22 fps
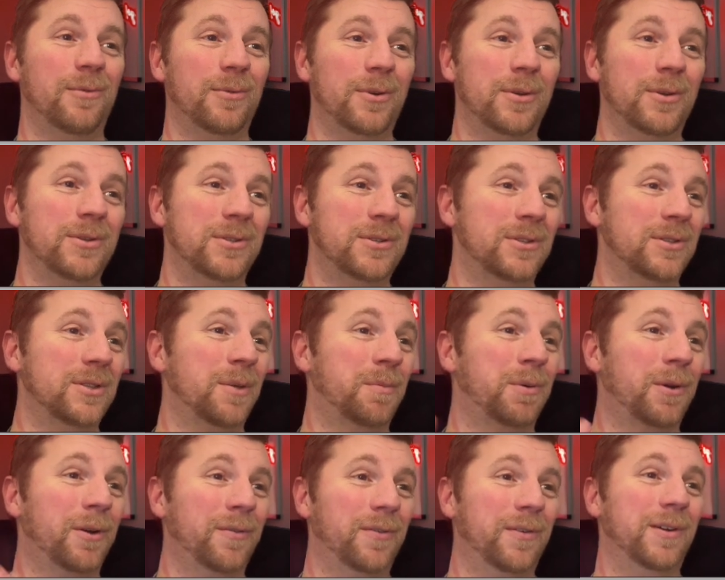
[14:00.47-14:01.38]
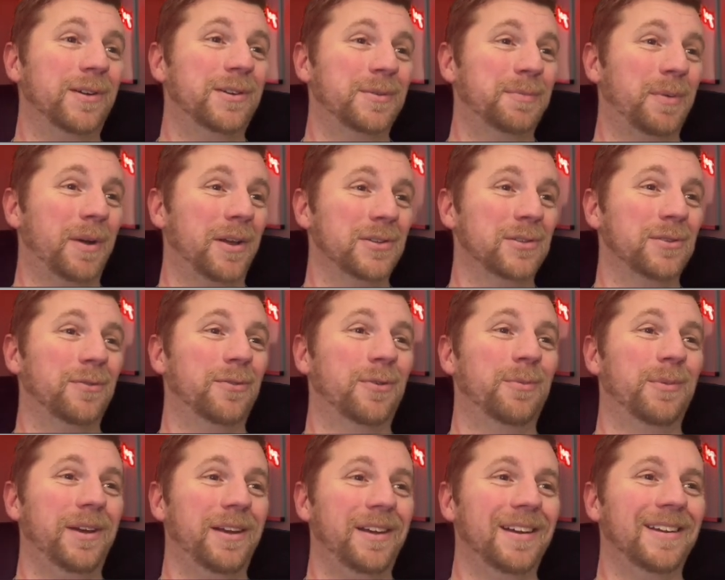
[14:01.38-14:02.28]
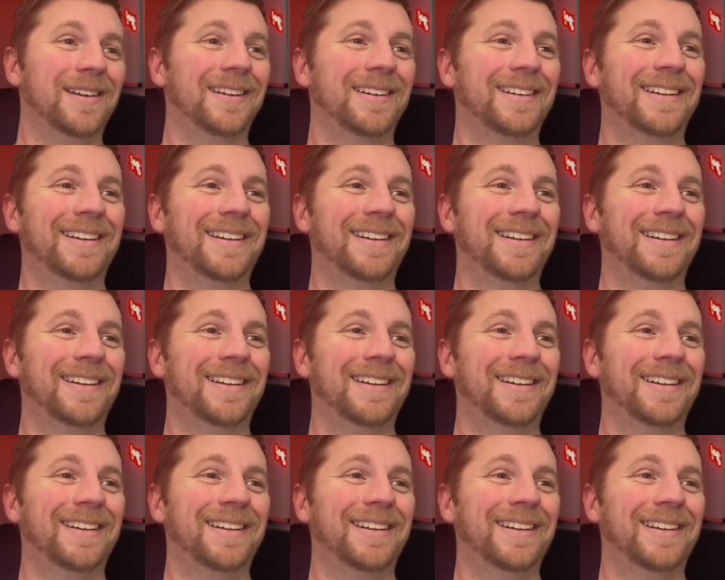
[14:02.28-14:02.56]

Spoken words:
was the perfect puzzle for me.